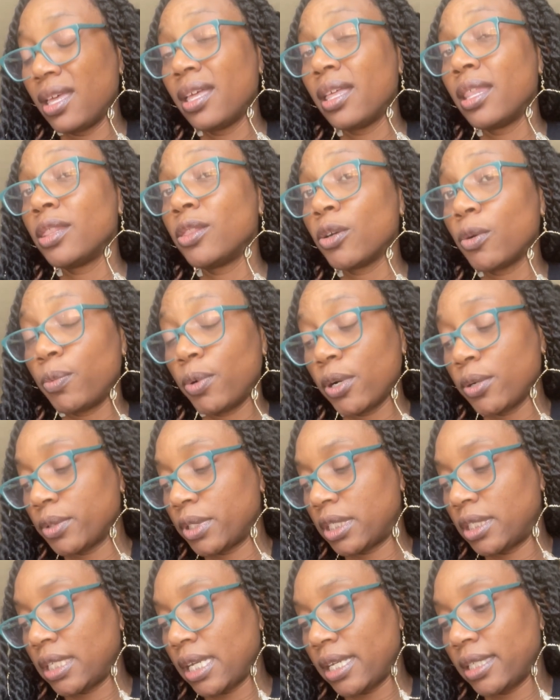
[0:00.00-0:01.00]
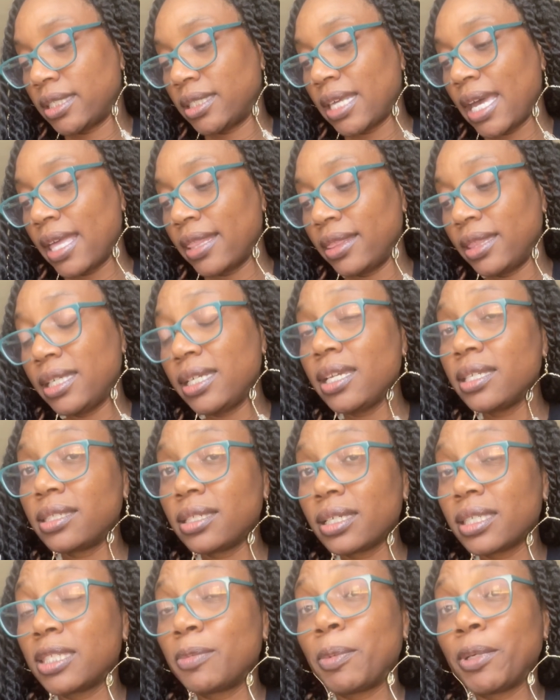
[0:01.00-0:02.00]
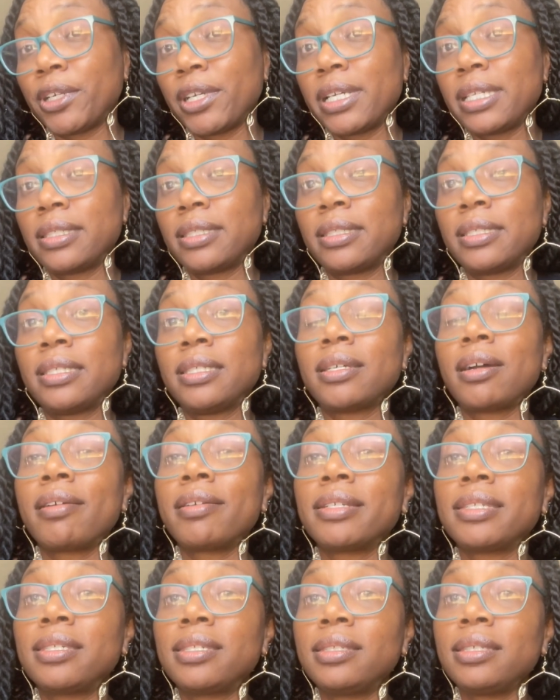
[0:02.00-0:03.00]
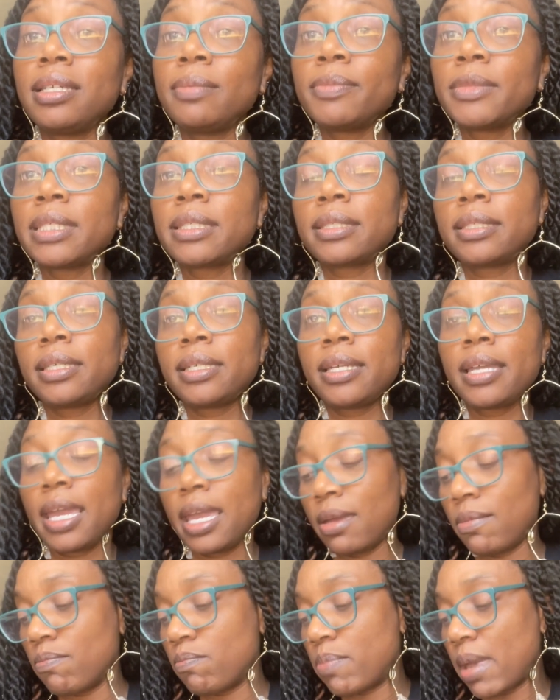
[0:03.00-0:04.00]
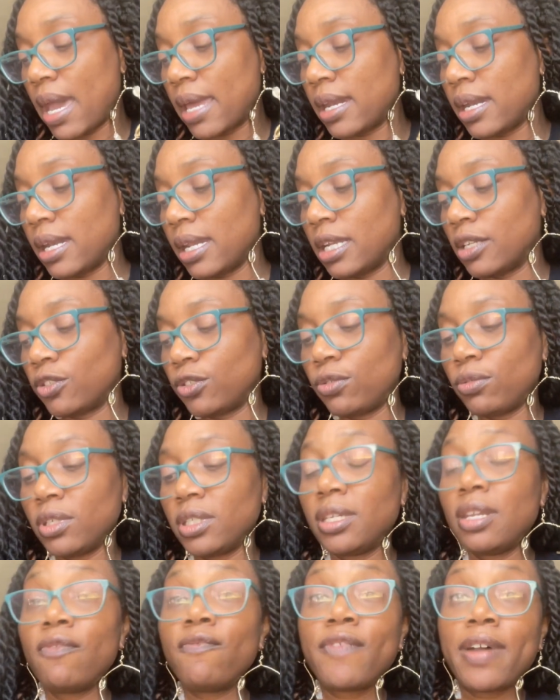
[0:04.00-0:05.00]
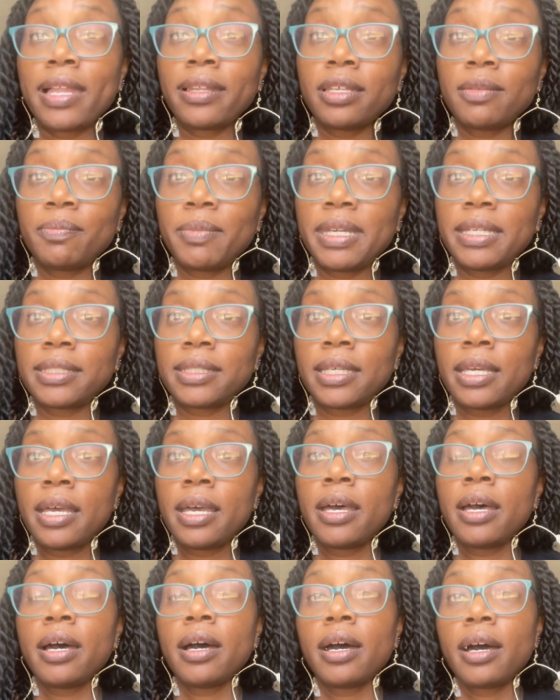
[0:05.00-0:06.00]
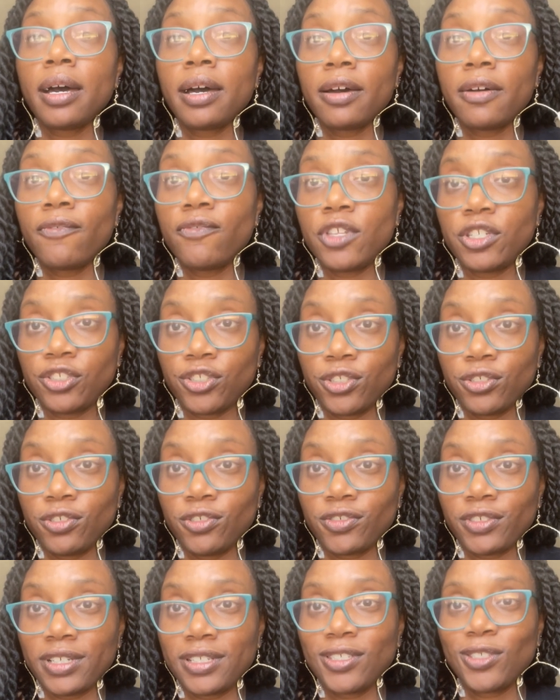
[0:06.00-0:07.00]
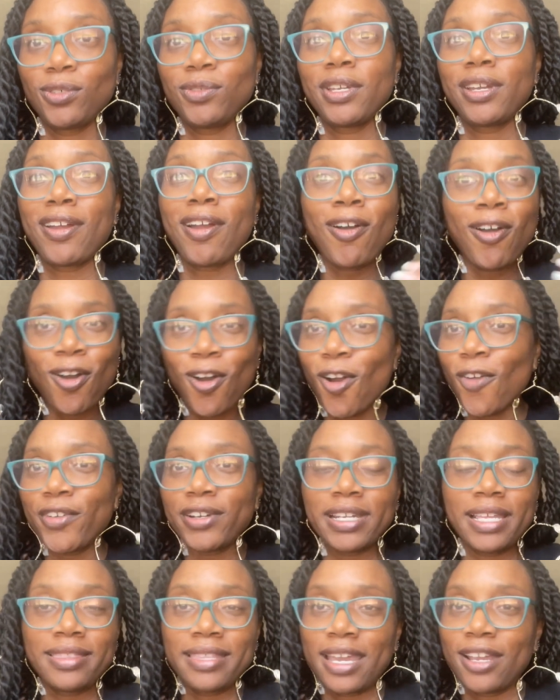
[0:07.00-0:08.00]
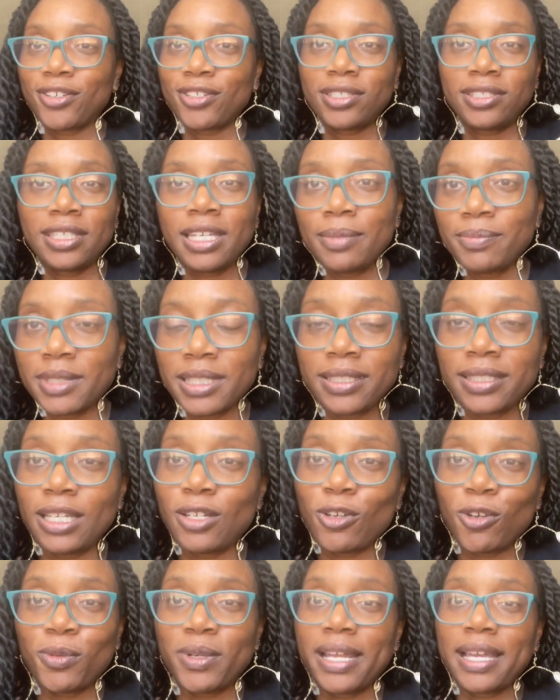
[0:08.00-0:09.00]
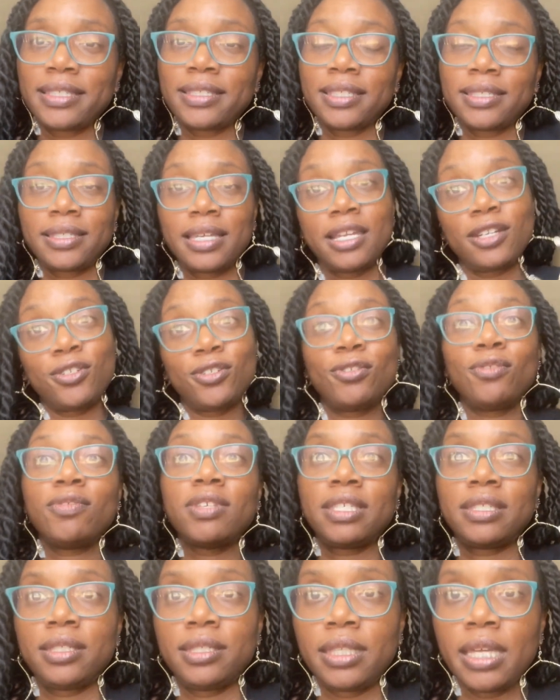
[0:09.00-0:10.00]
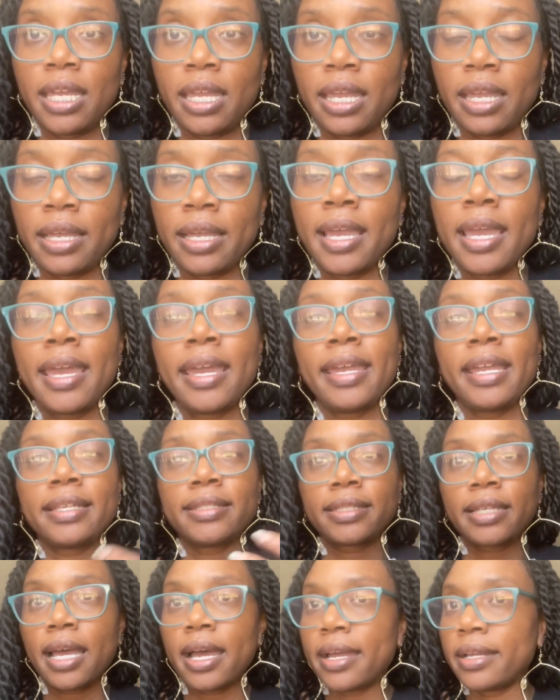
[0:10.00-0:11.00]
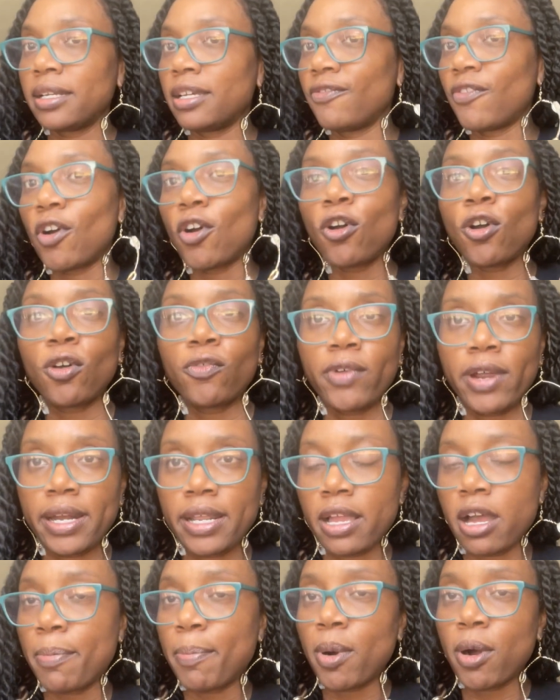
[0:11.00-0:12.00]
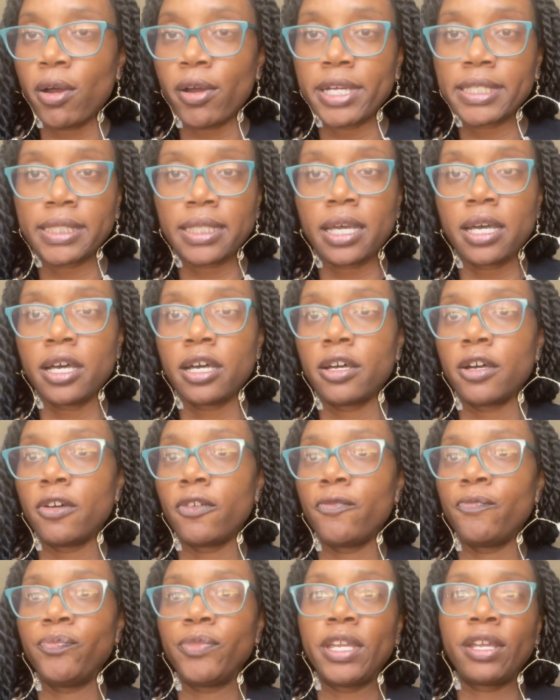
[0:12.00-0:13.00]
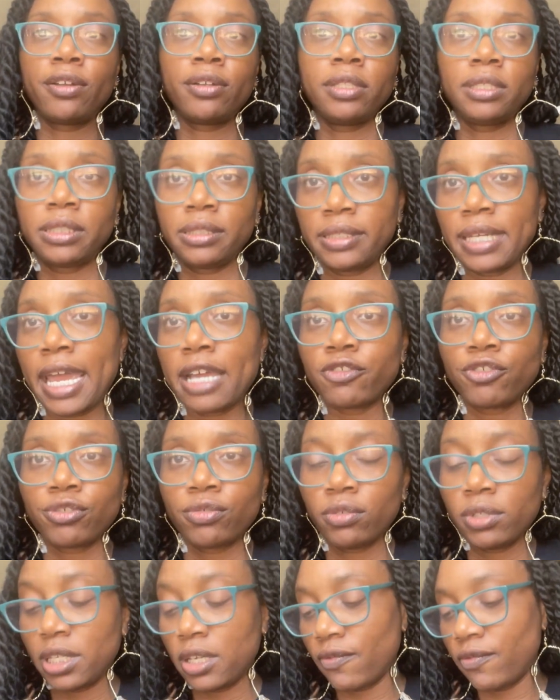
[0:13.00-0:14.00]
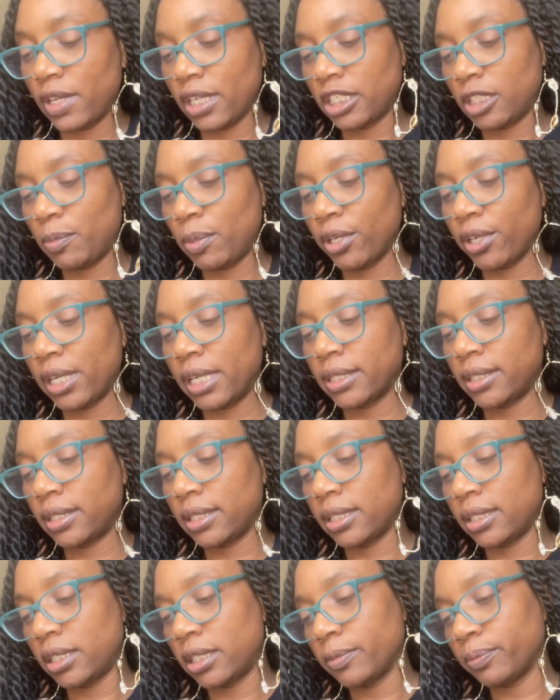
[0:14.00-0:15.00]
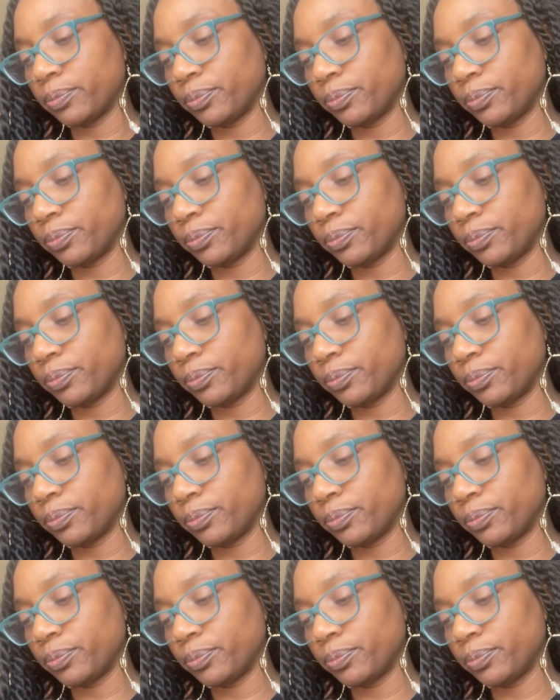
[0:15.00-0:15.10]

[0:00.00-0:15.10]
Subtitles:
The quote states that these experiences are seamlessly embedded into the development of the children. So they're already there seamlessly. No one has to say, do this thing. It's kind of already a part of their natural lived experiences.